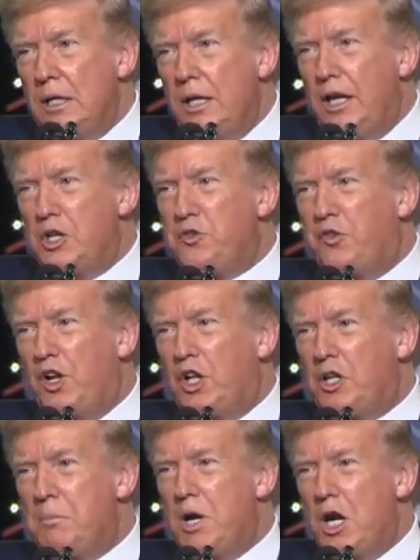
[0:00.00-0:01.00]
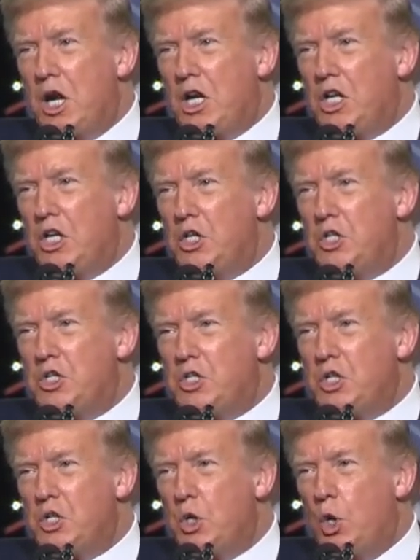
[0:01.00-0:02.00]
It has filled
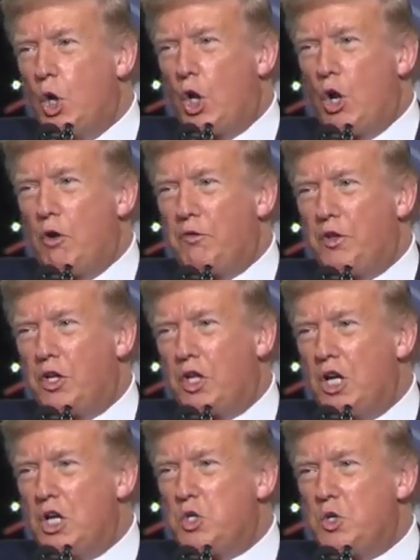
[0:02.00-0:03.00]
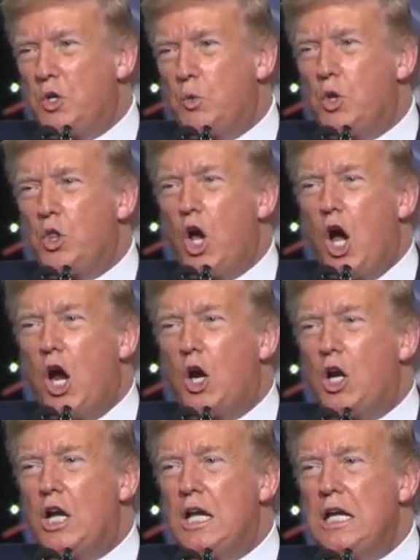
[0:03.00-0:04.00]
Americans all over the country with
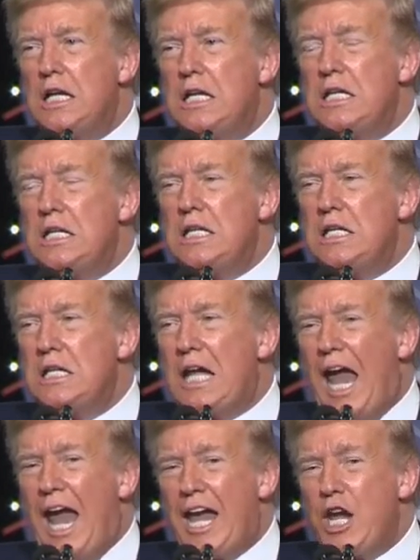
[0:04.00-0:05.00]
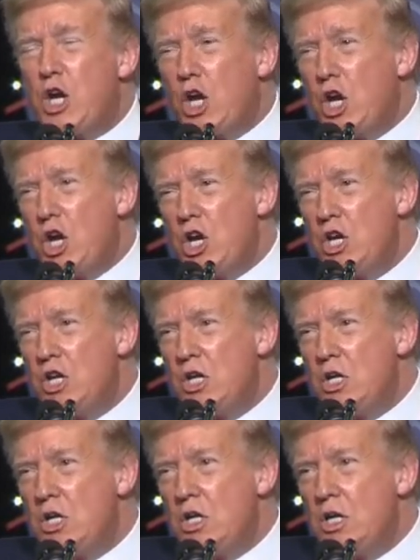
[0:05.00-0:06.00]
horror, anger,
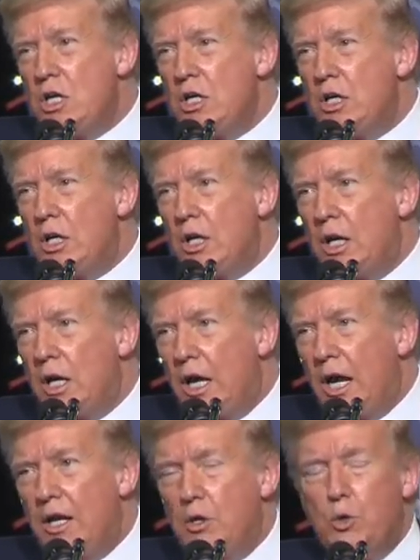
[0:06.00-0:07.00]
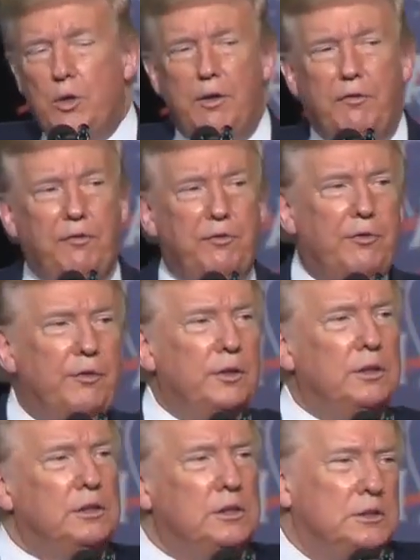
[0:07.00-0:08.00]
and grief.
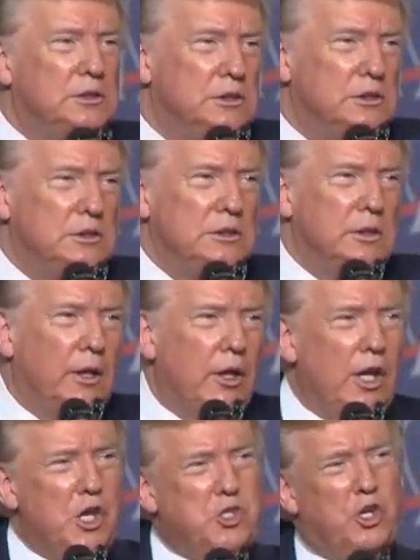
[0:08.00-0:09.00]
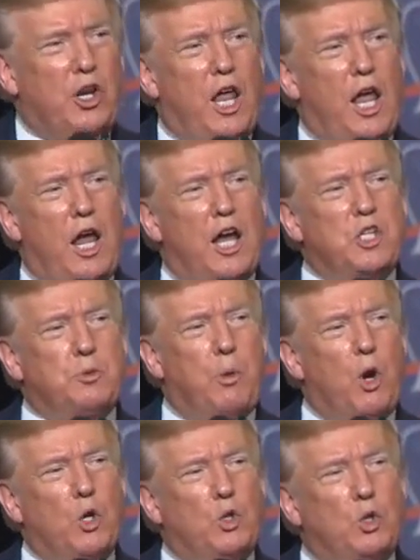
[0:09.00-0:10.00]
Yesterday, I
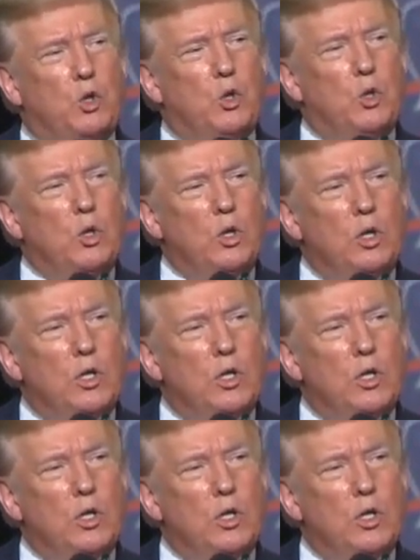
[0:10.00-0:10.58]
spoke to